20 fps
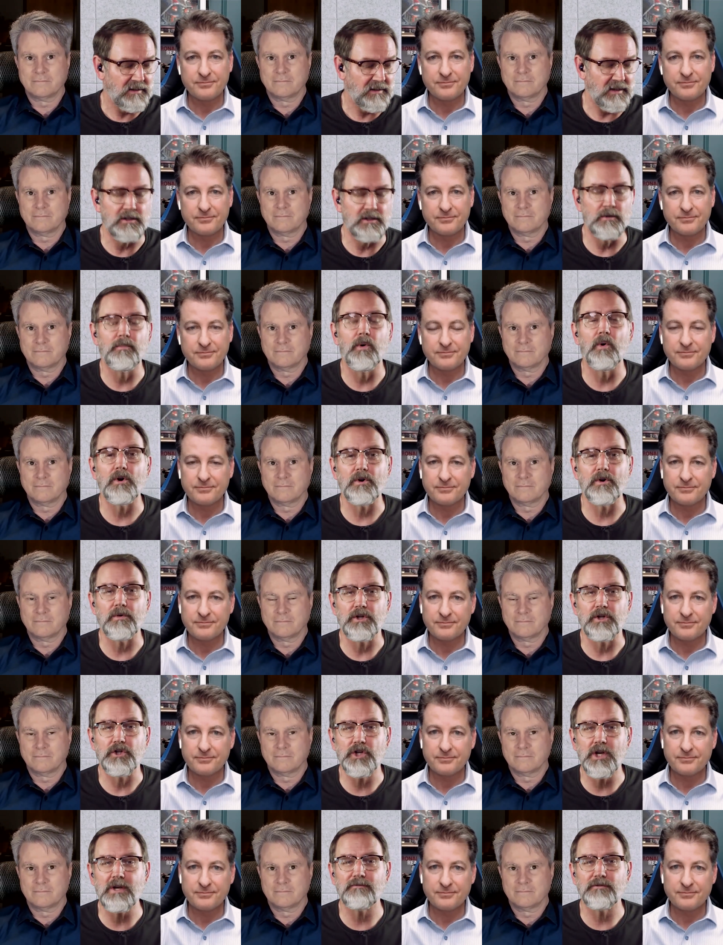Speaker 1: the
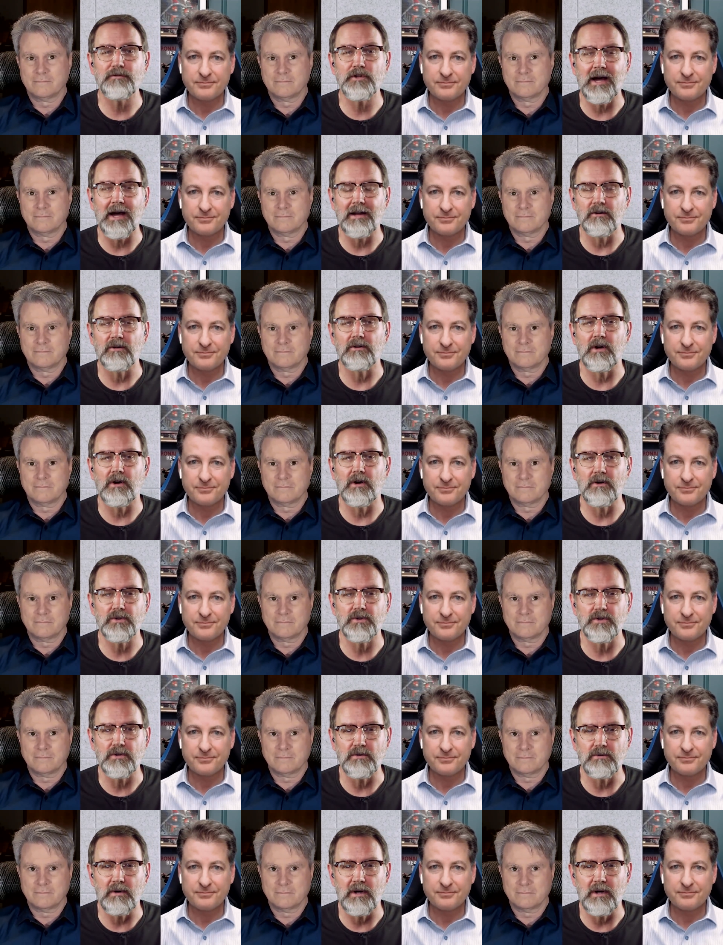deporter in chief title
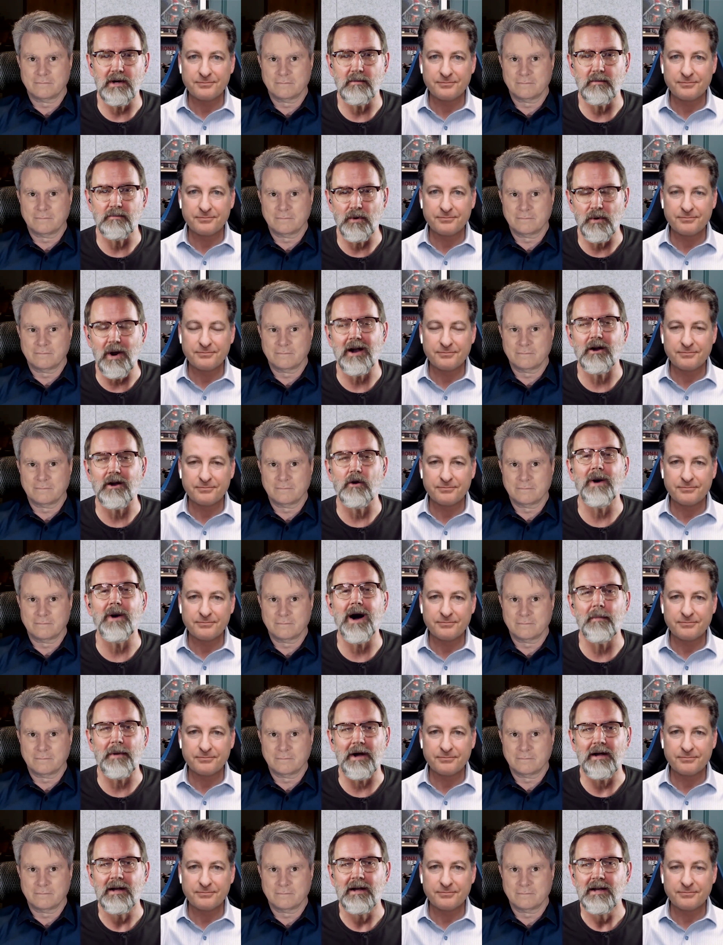goes to uh, Barack
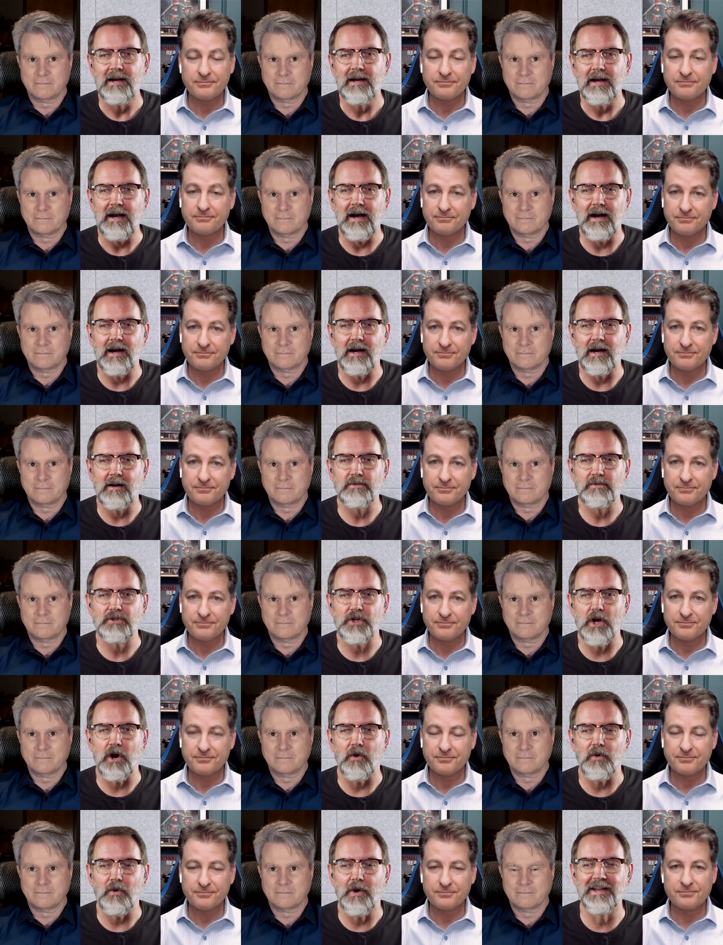Obama. Um,
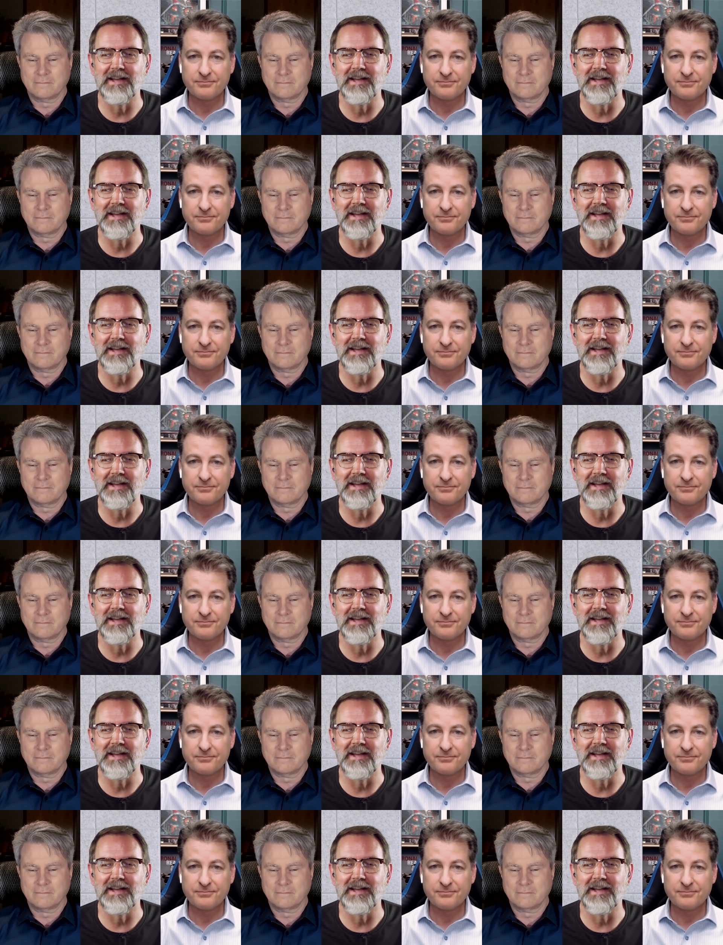so,